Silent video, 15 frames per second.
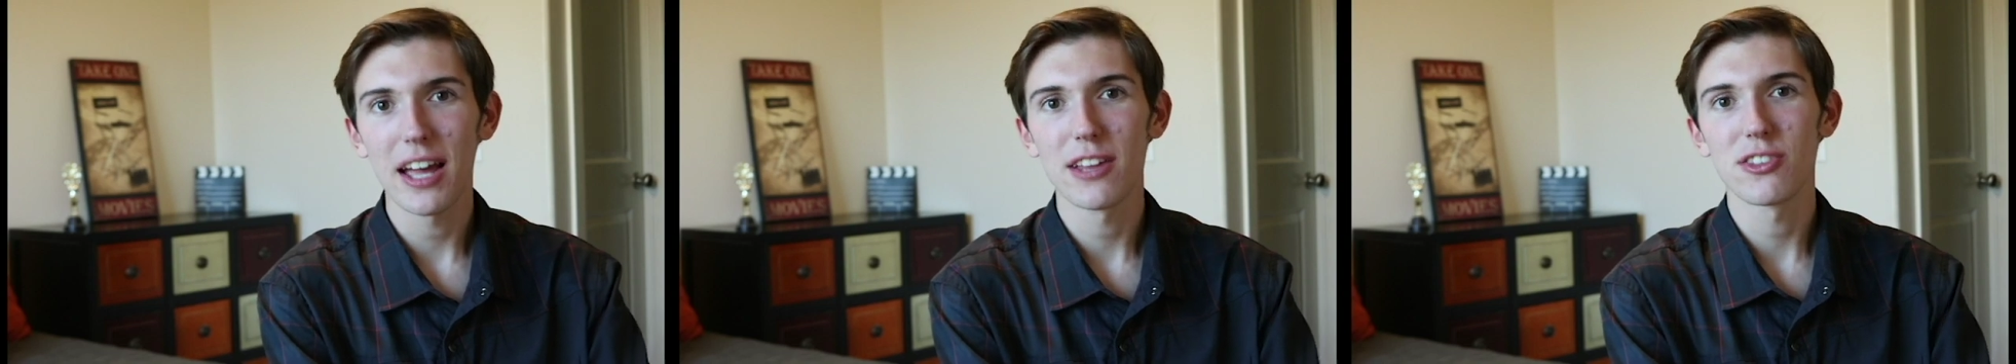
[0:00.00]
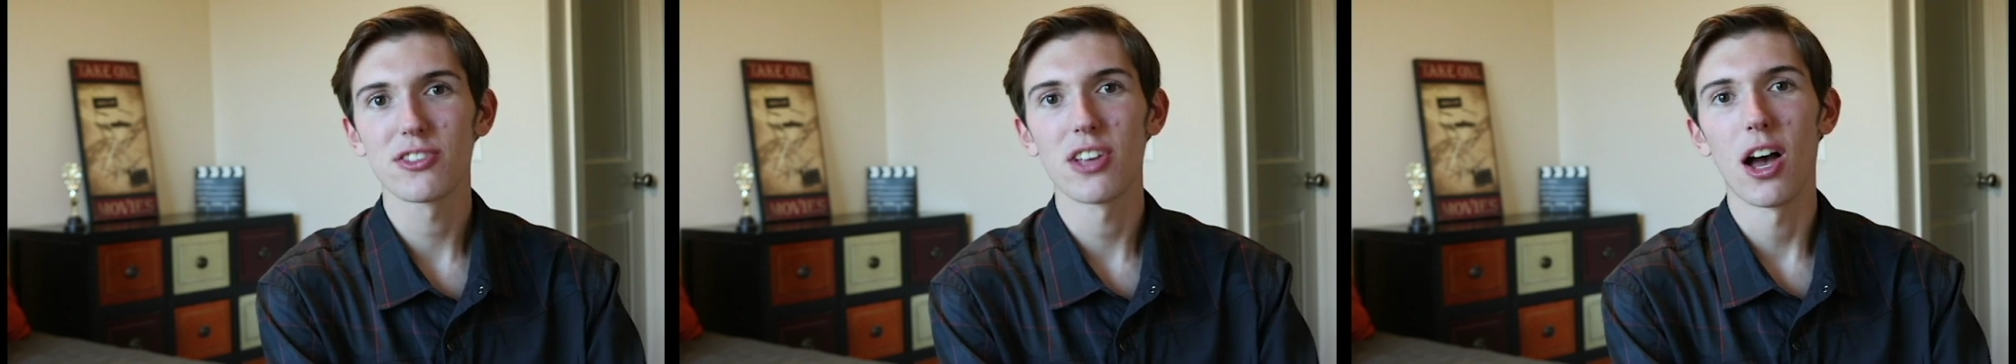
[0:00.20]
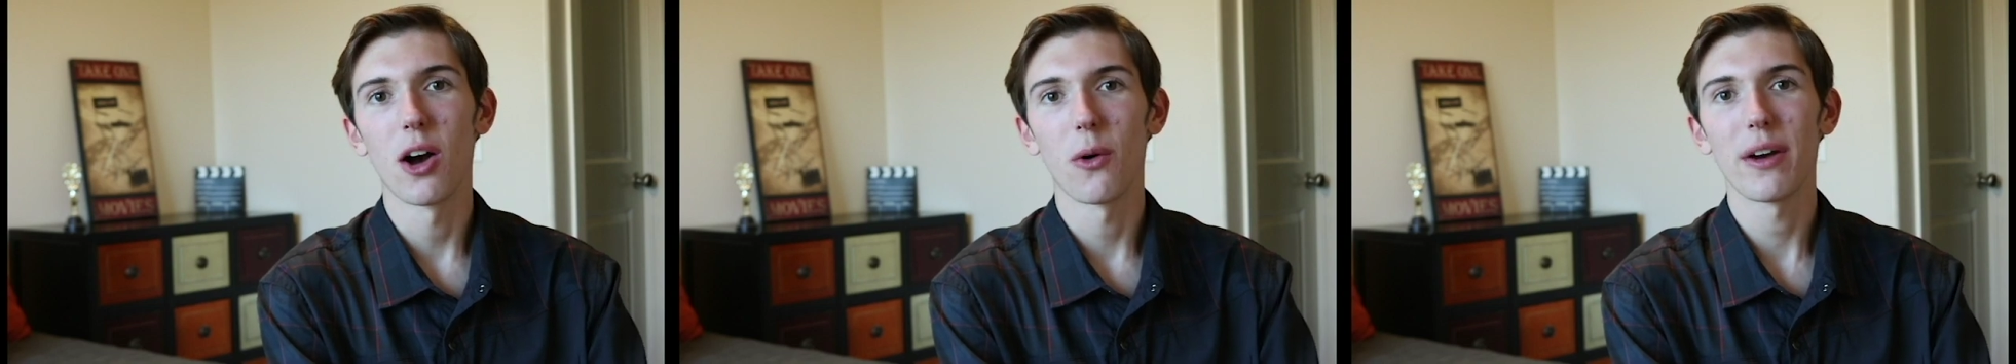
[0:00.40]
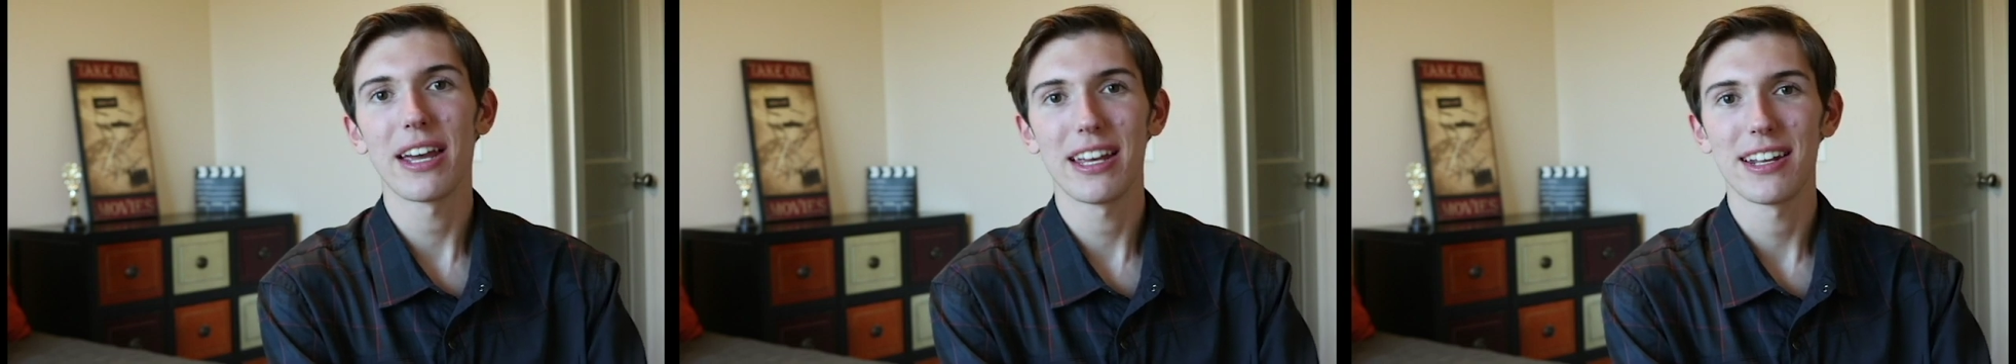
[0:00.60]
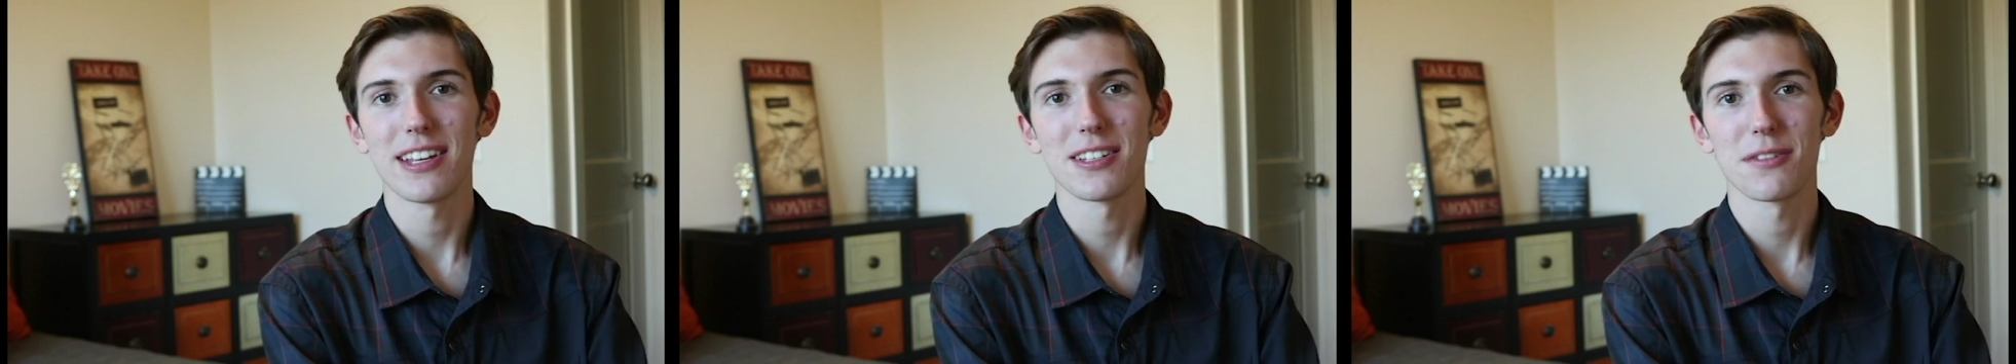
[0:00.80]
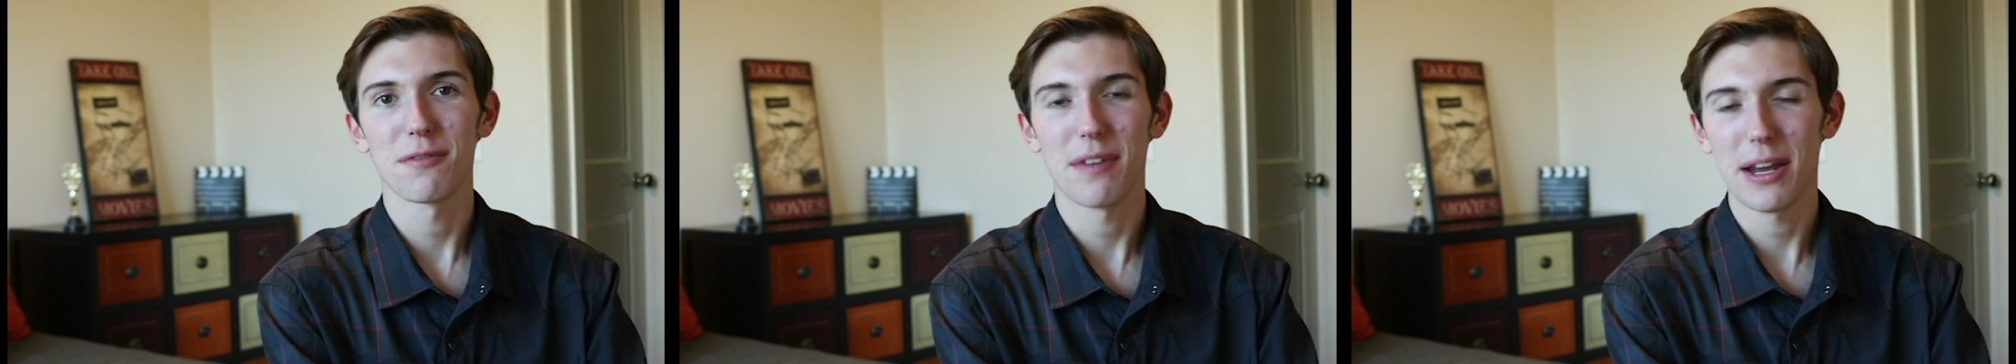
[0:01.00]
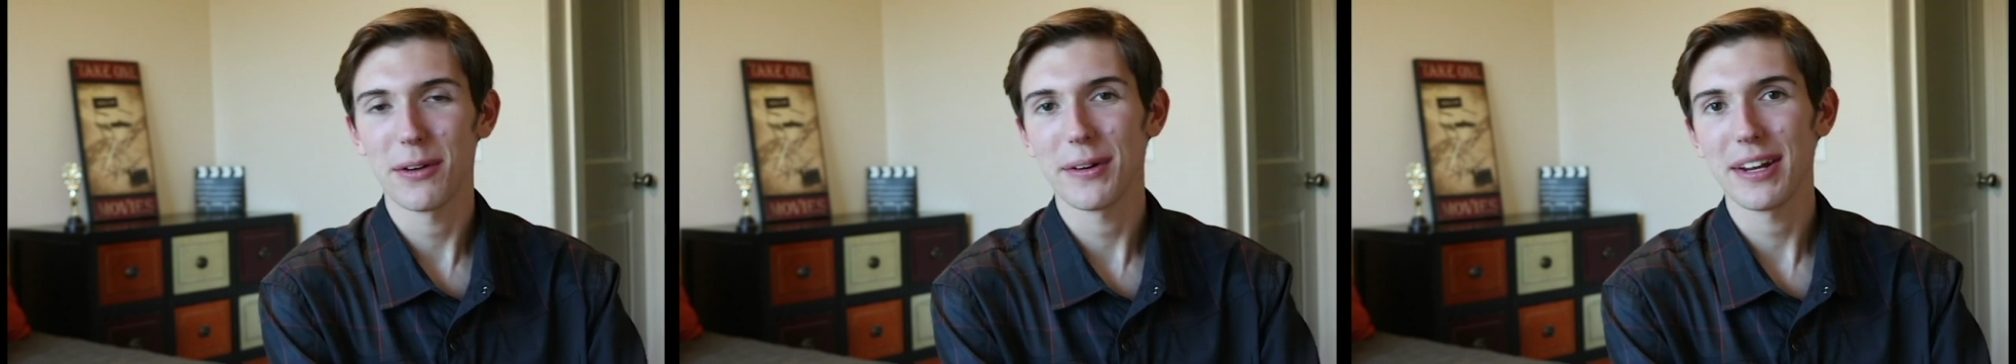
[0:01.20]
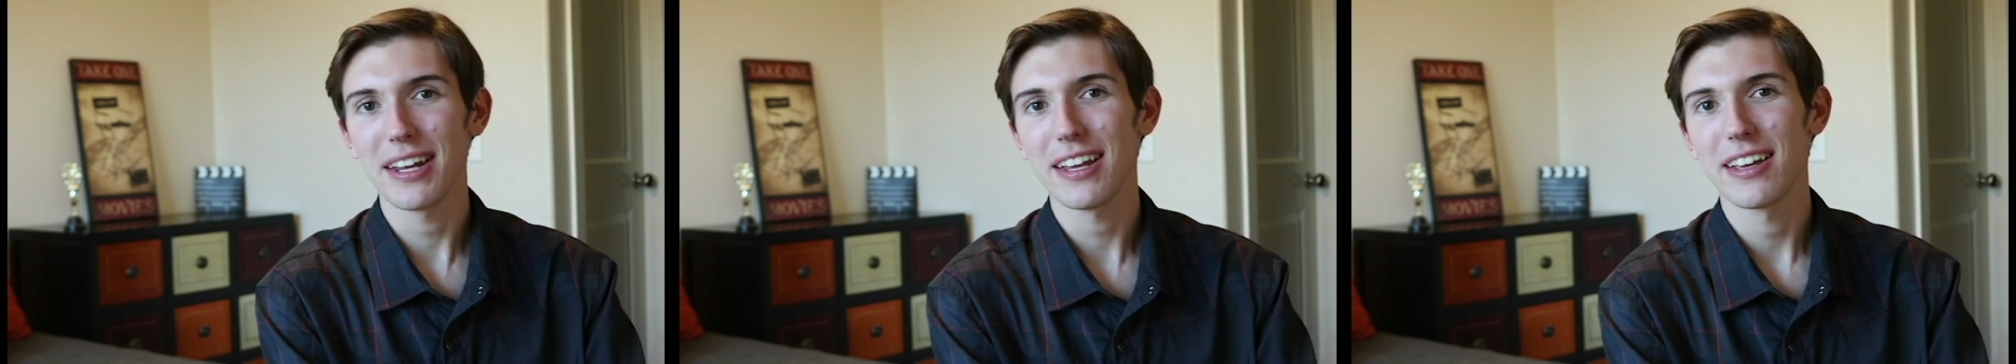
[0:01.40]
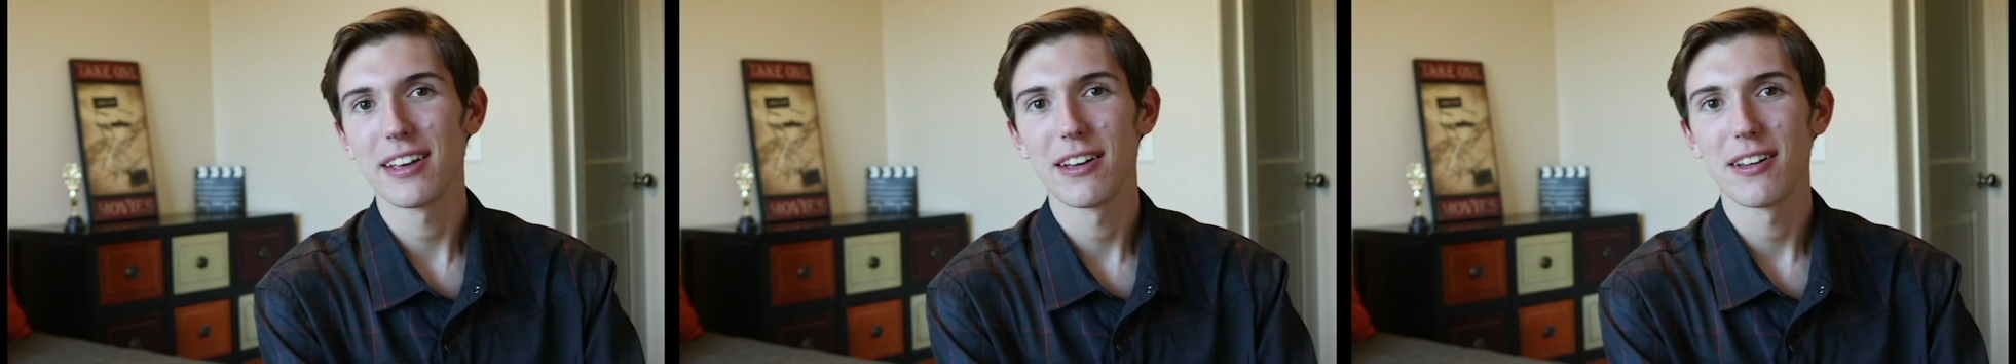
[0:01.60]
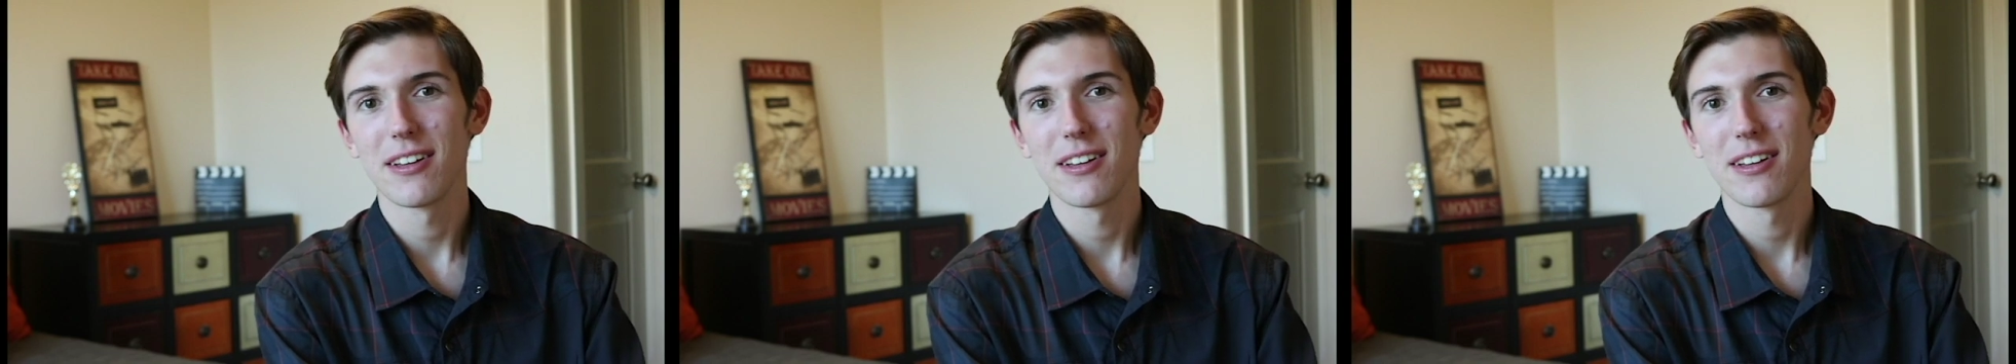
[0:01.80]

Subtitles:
and so it is very